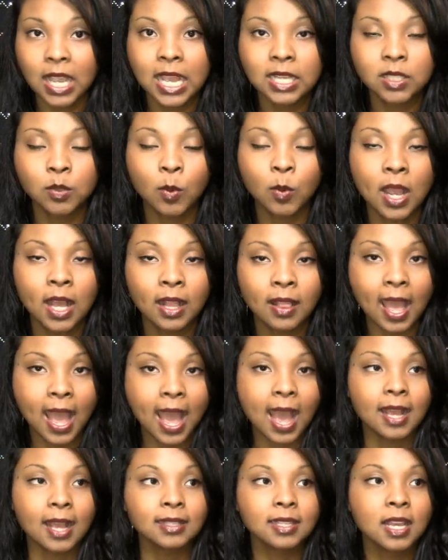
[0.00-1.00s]
as well
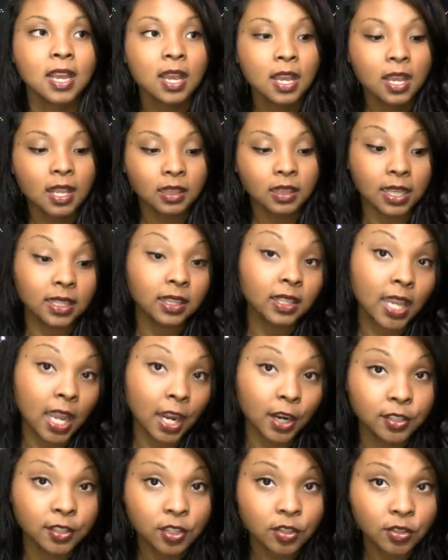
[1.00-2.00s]
as like the
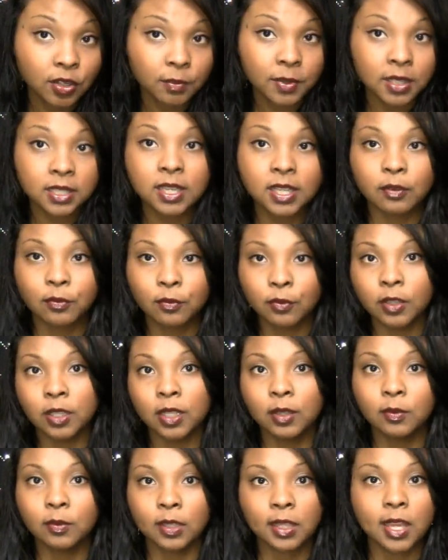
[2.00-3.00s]
keratin treatments have
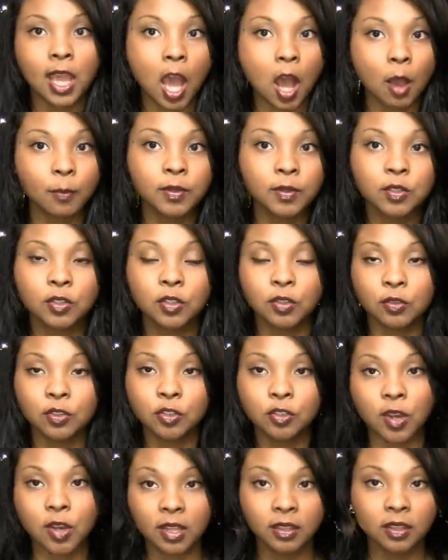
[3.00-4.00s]
really, really helped to
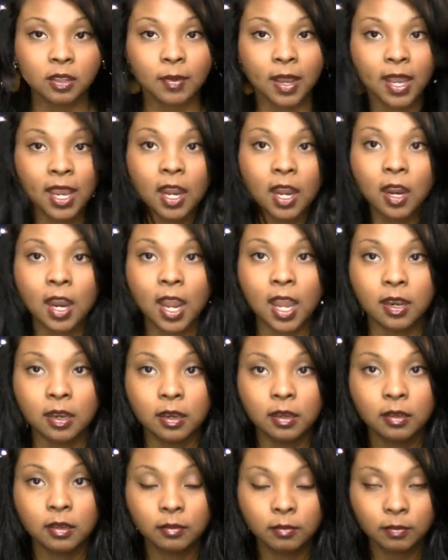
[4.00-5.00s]
strengthen my hair
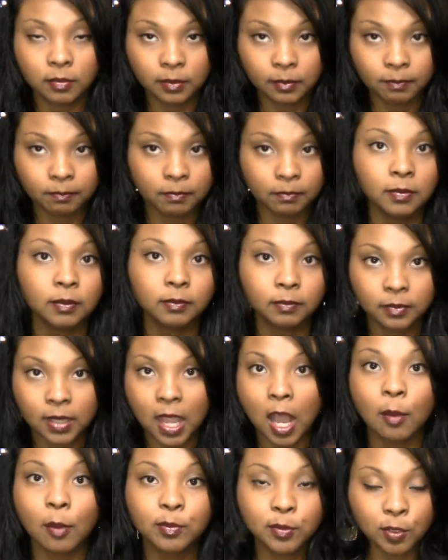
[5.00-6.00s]
and
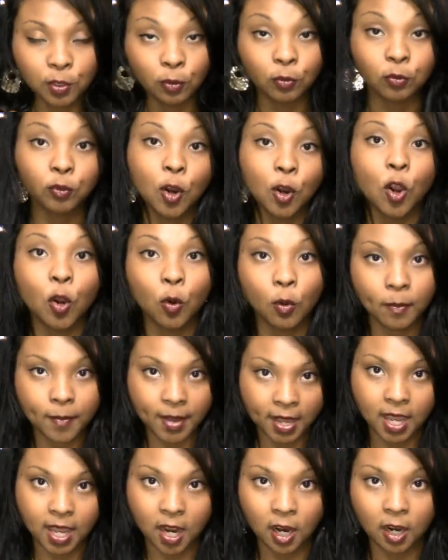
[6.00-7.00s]
helped to grow
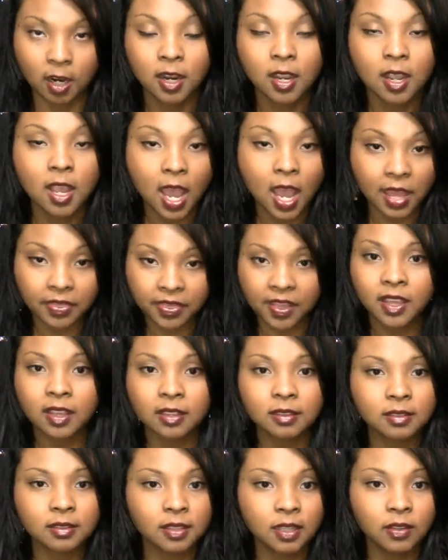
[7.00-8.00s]
my hair. I think
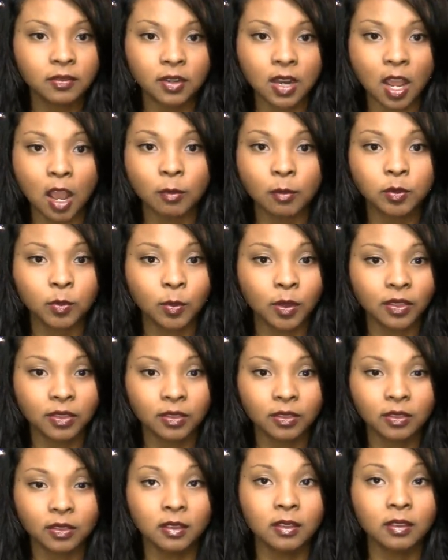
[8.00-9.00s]
it's even helped
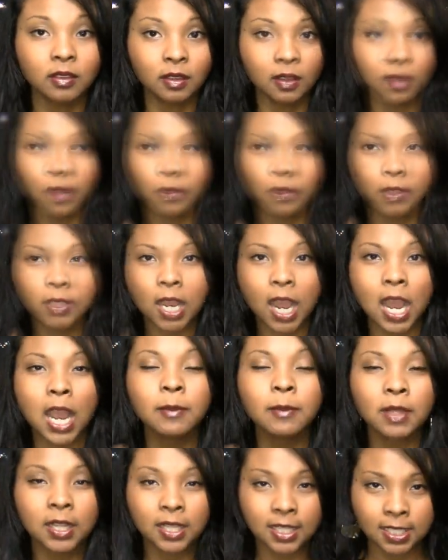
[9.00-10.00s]
with the, the, the
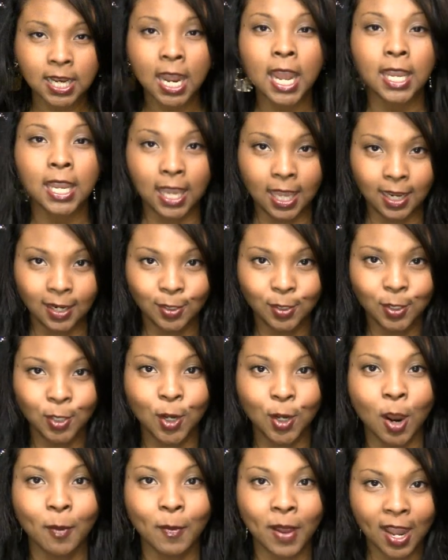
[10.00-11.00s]
time that it's taken to
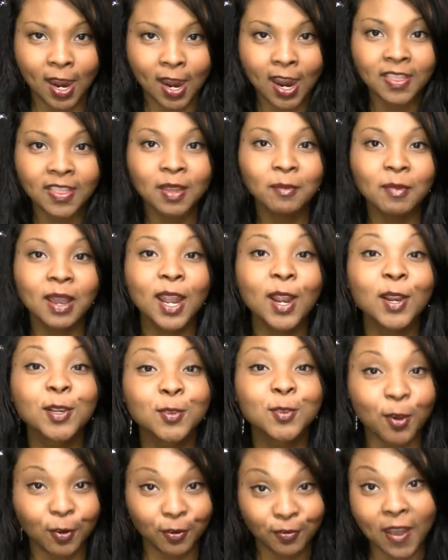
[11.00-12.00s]
grow my hair. I think my hair
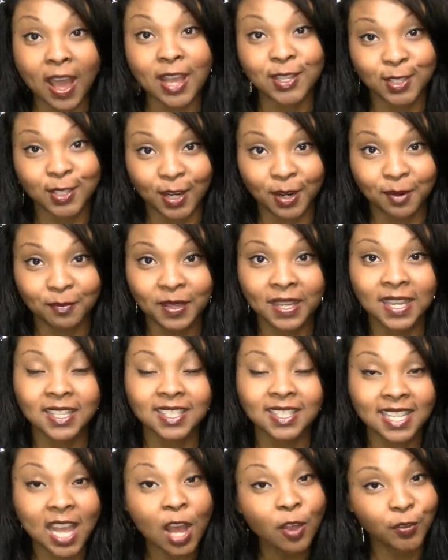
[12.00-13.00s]
has grown faster
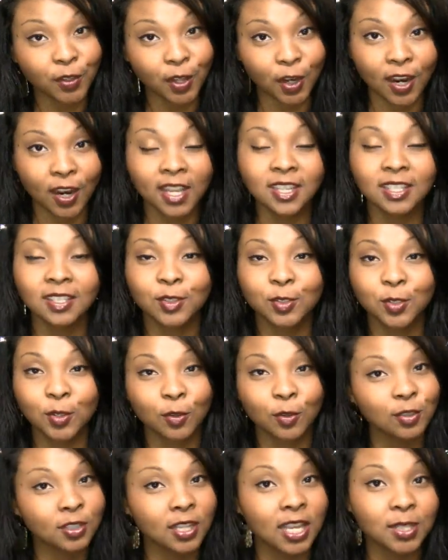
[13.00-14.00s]
because it's healthier, and
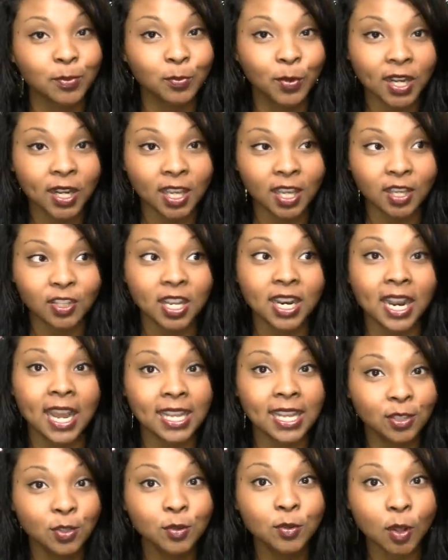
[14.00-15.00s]
so there's less breakage, and
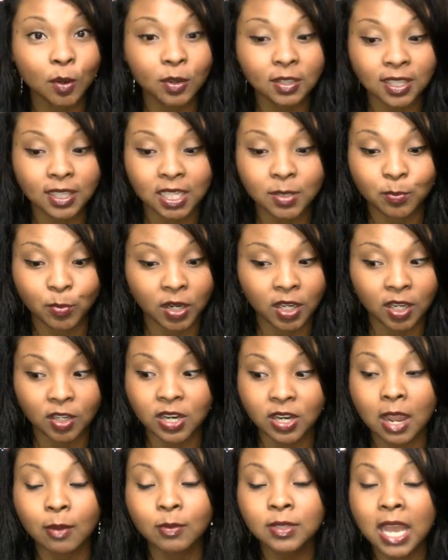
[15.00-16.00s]
I do notice less
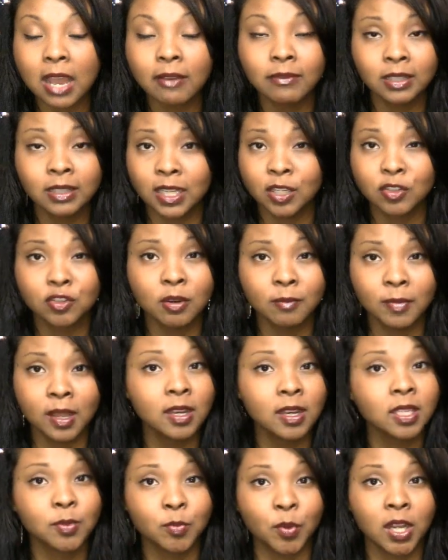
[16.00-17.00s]
breakage. I was having like
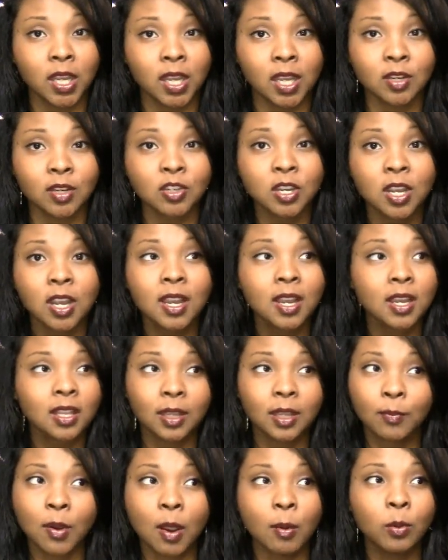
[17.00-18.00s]
tremendous breakage
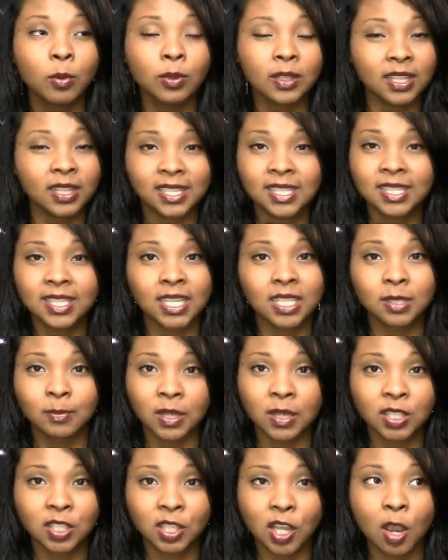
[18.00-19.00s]
like probably like six
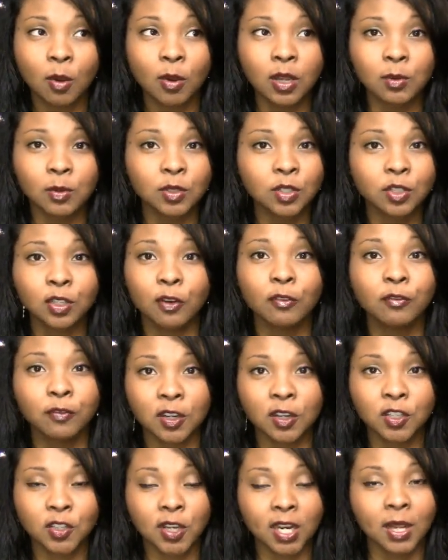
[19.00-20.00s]
months ago, and it was so
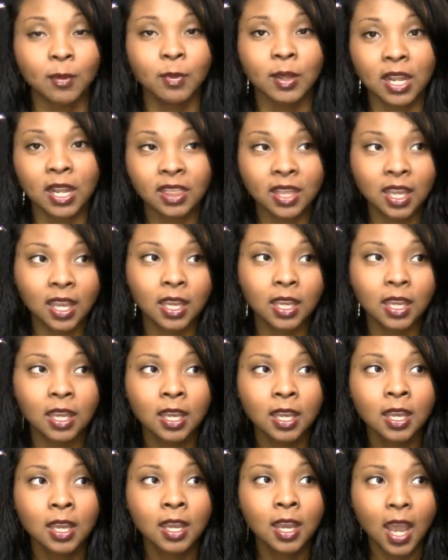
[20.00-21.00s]
frustrating, but I think
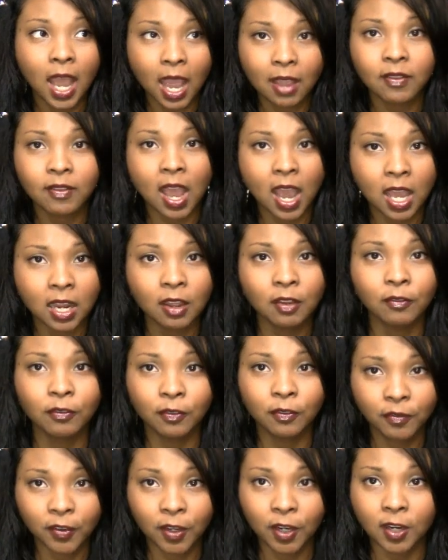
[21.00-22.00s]
I've kind of
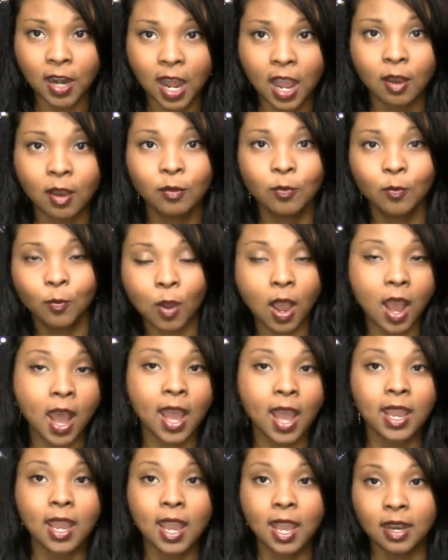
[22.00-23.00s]
figured out
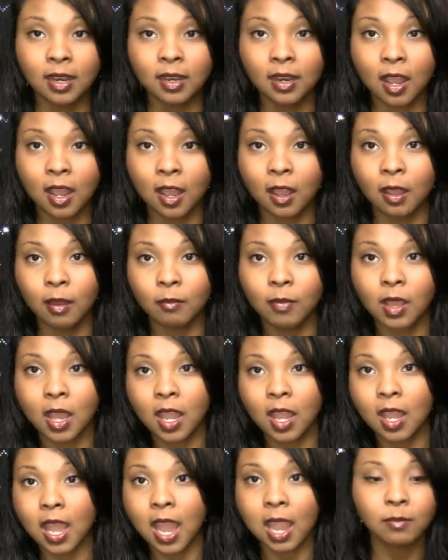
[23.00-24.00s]
why, and um,
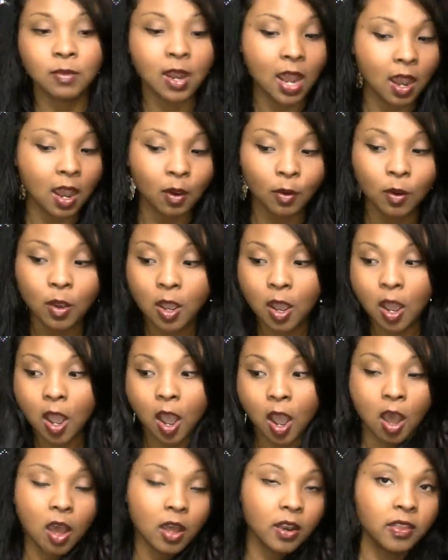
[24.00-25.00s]
I'm now
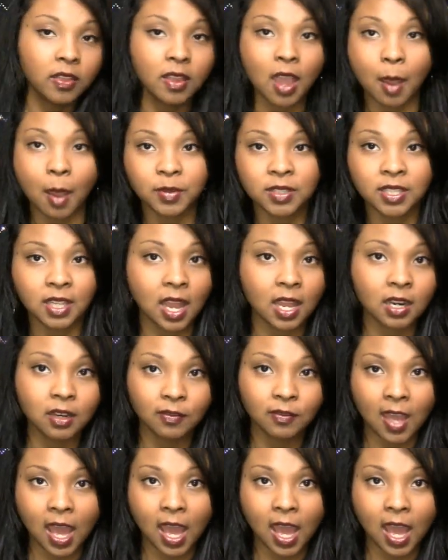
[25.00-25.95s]
on the opposite end of